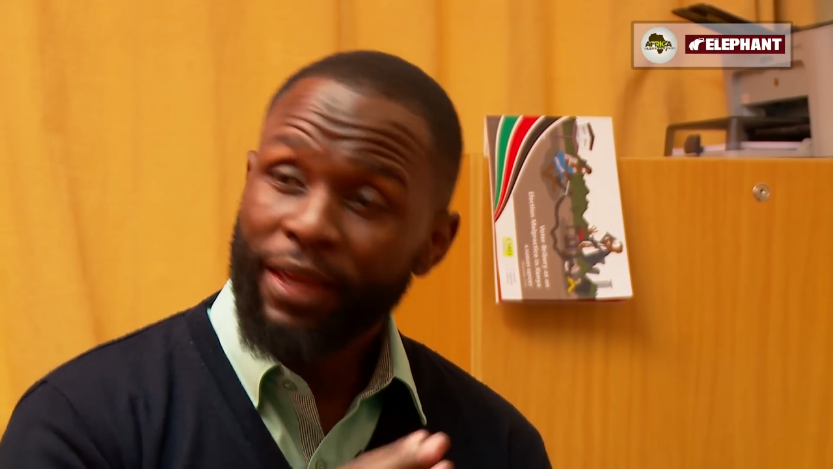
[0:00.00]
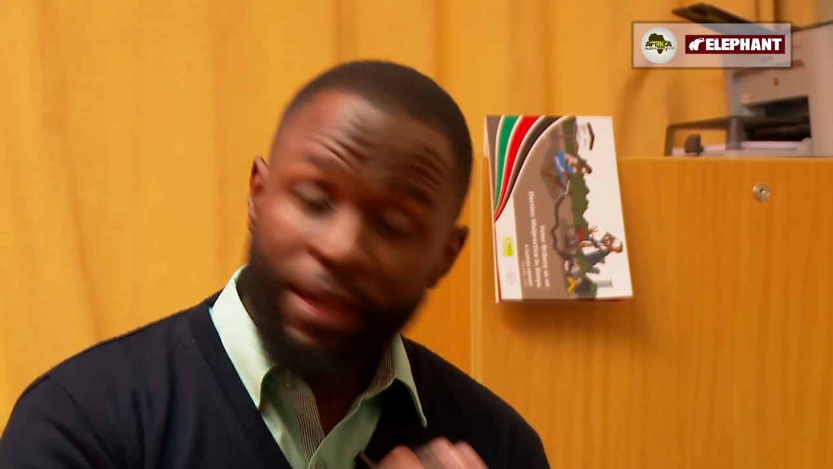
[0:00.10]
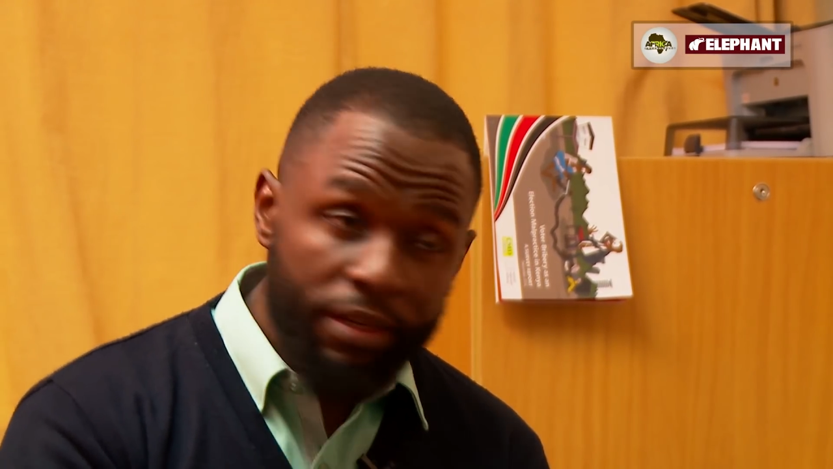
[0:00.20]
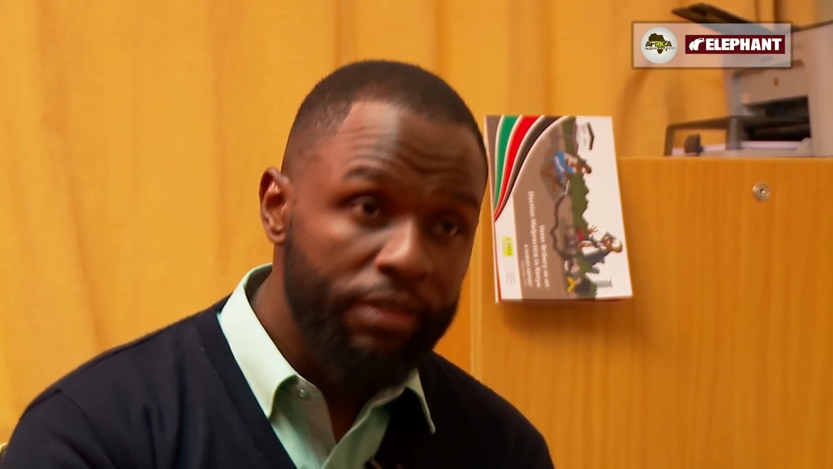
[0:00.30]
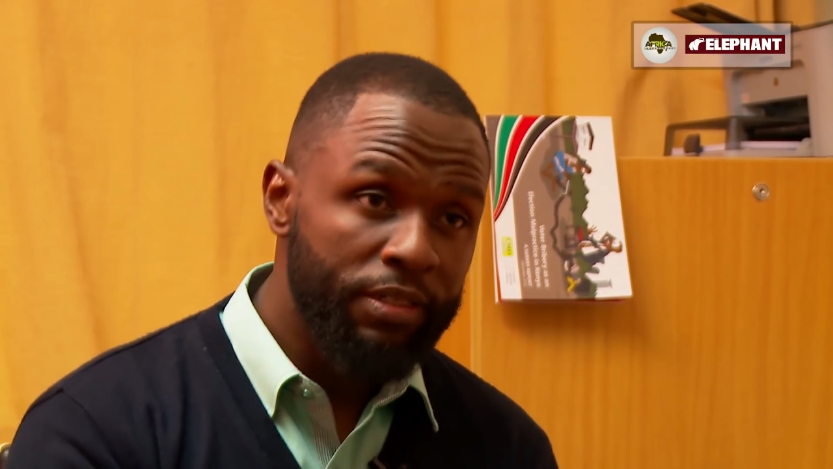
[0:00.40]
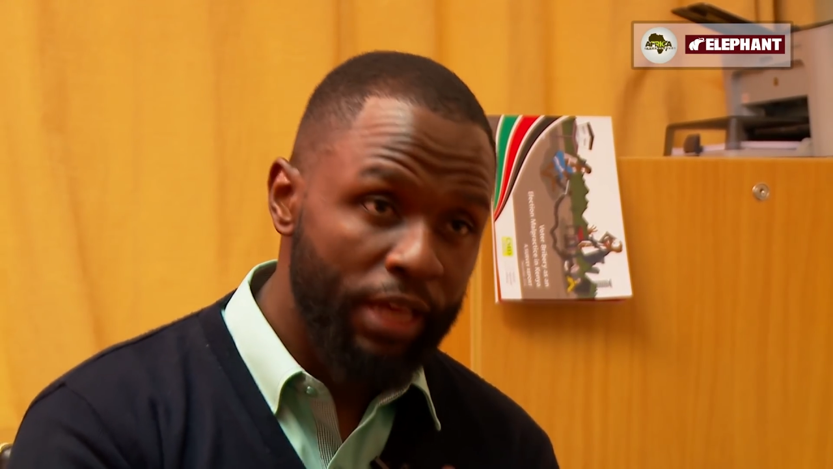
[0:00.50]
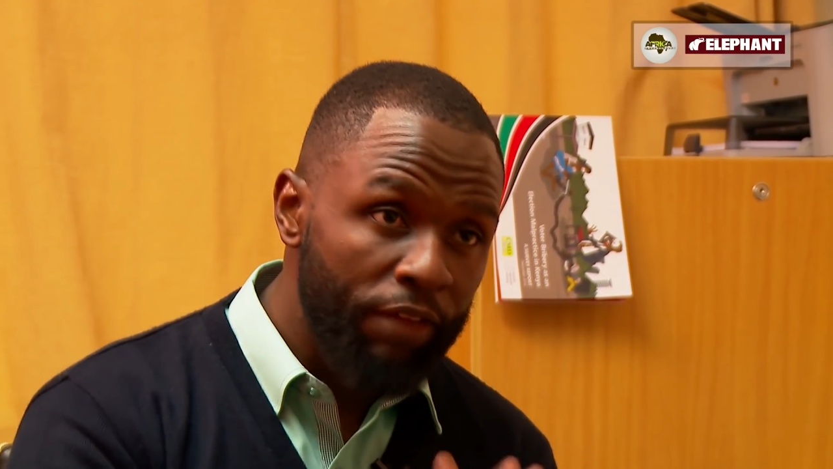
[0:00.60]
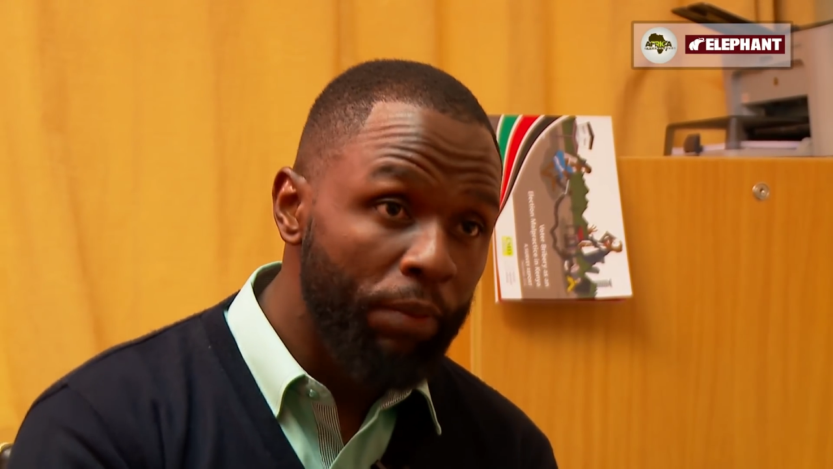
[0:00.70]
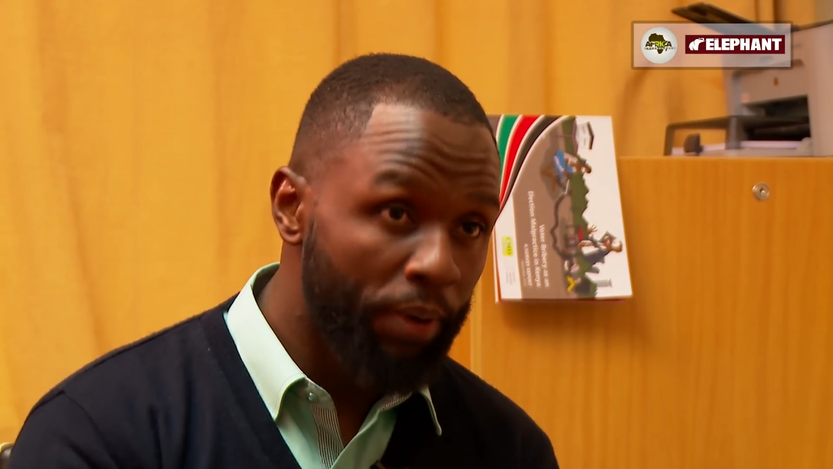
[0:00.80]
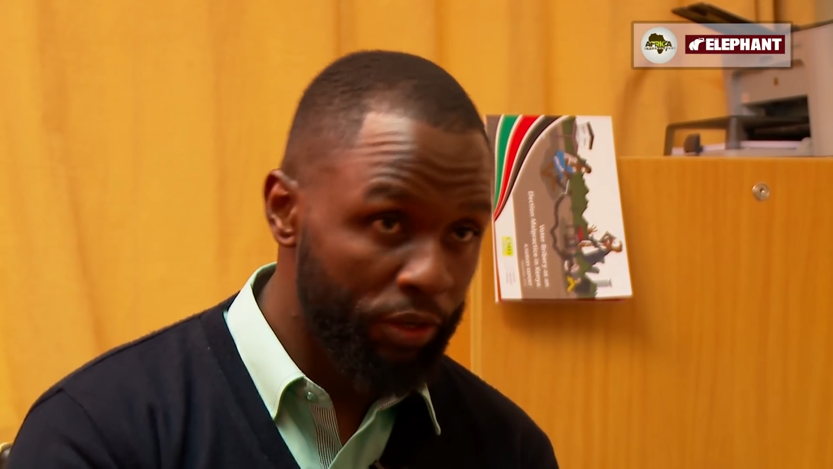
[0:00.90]
Kenyans
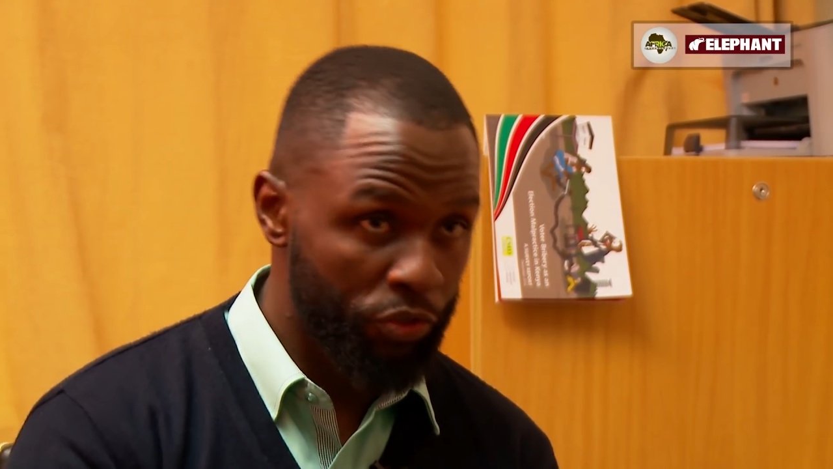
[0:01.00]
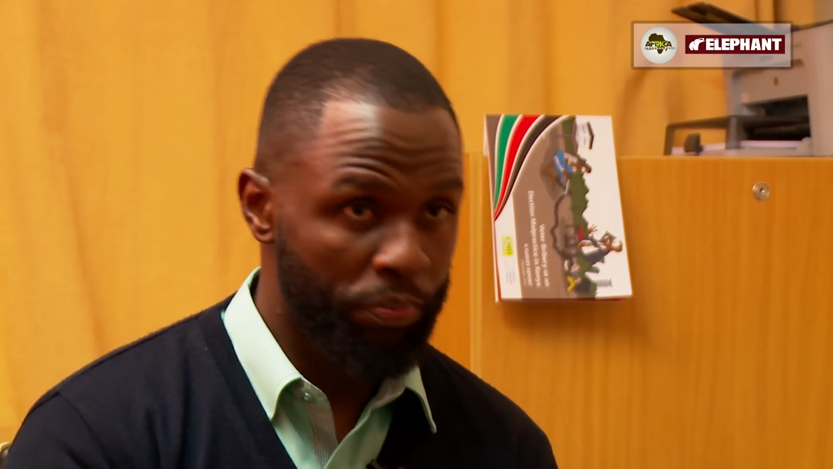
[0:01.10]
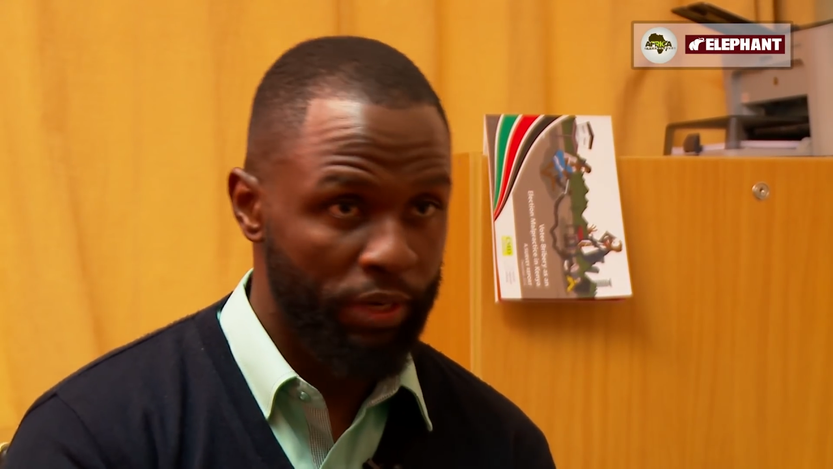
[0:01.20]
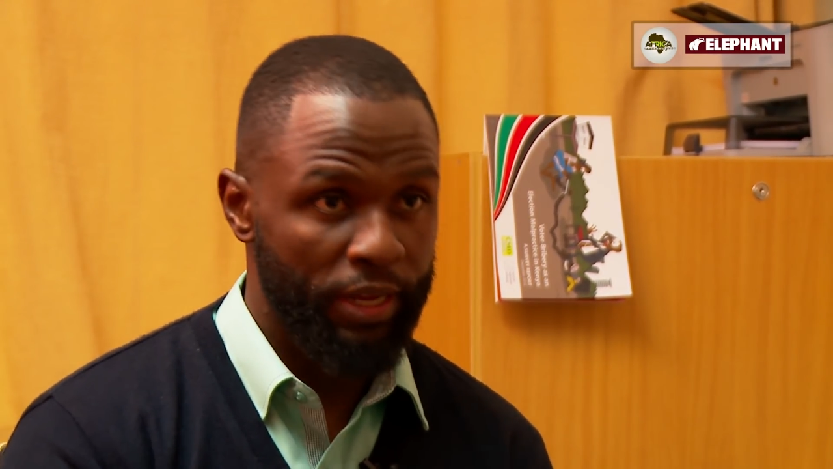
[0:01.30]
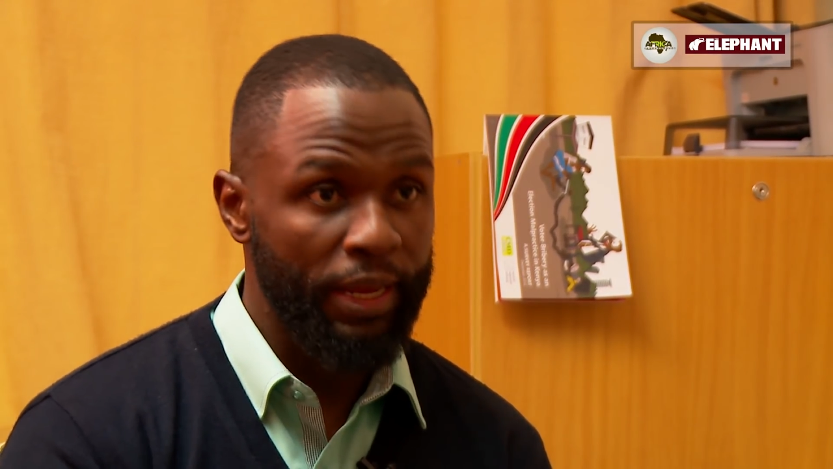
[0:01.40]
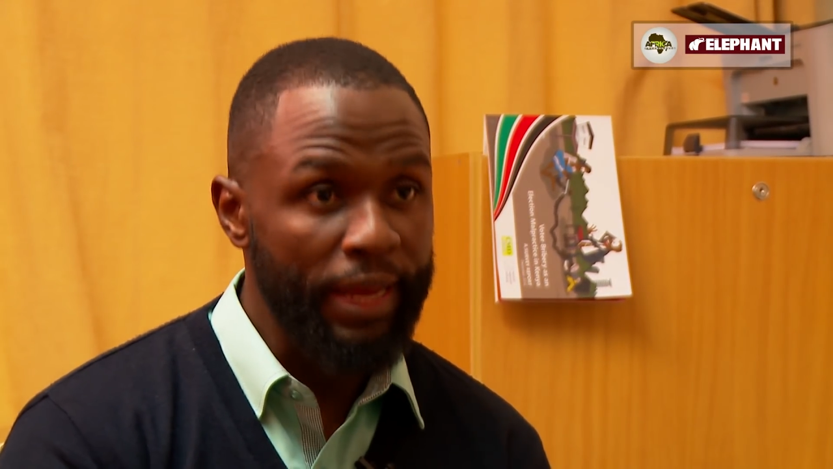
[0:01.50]
have a part to play